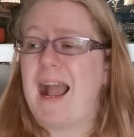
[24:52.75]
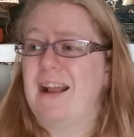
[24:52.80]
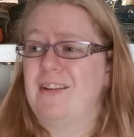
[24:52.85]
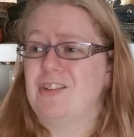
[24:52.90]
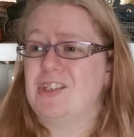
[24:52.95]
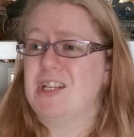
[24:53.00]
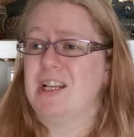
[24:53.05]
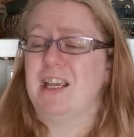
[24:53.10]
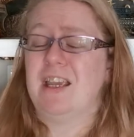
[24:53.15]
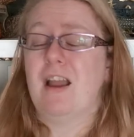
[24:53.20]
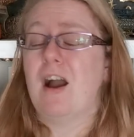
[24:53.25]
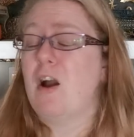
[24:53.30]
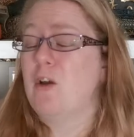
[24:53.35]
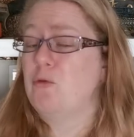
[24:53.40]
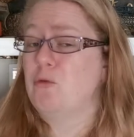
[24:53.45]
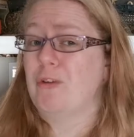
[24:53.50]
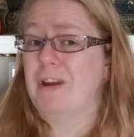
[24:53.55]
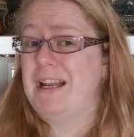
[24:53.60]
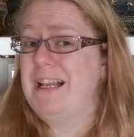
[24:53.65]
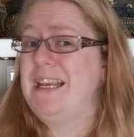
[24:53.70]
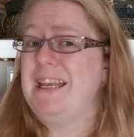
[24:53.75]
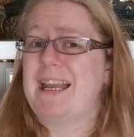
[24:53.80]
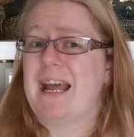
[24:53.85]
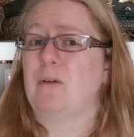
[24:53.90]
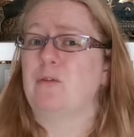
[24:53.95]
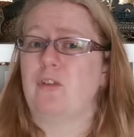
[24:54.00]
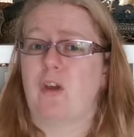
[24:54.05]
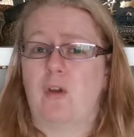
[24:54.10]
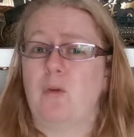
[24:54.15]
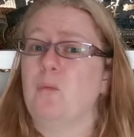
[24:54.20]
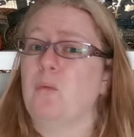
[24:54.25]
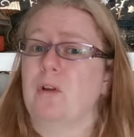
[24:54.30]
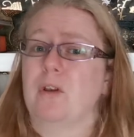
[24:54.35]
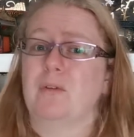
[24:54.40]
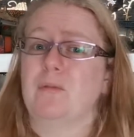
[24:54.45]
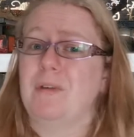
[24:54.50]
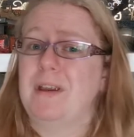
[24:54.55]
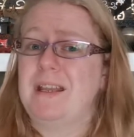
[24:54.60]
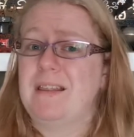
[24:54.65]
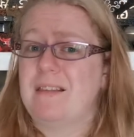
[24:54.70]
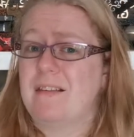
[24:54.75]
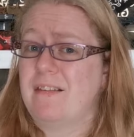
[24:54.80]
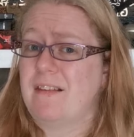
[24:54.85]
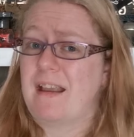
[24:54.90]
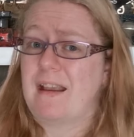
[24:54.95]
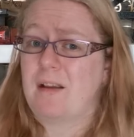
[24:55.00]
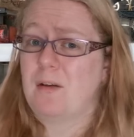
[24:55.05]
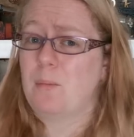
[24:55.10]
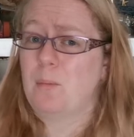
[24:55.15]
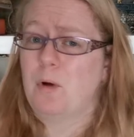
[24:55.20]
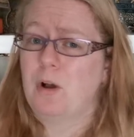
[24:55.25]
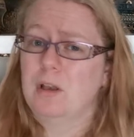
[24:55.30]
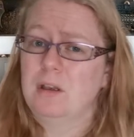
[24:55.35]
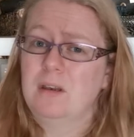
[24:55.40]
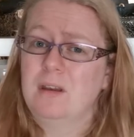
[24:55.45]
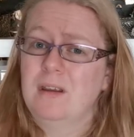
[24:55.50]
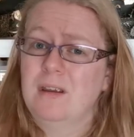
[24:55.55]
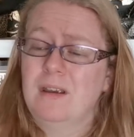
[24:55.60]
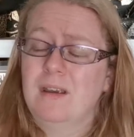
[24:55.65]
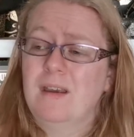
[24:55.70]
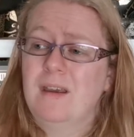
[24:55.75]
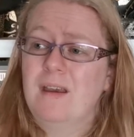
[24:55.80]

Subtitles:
actually I really now don't want to read the second one,